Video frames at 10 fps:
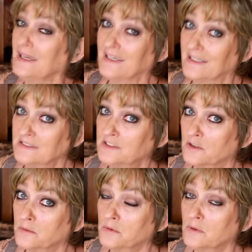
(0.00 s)
It is
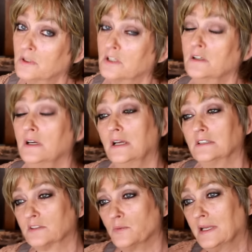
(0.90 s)
your ruler,
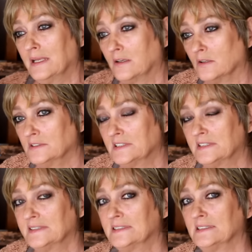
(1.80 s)
so when it goes
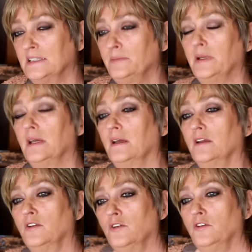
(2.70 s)
to sleep,
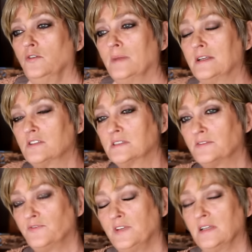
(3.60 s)
you might just
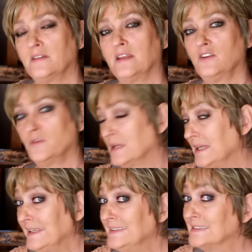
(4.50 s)
feel that you could
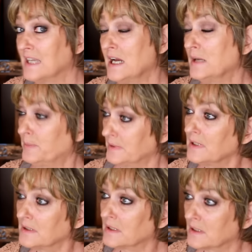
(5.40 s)
ease up
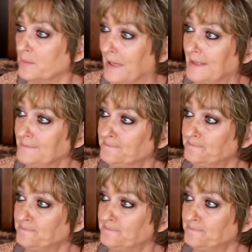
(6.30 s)
a little bit.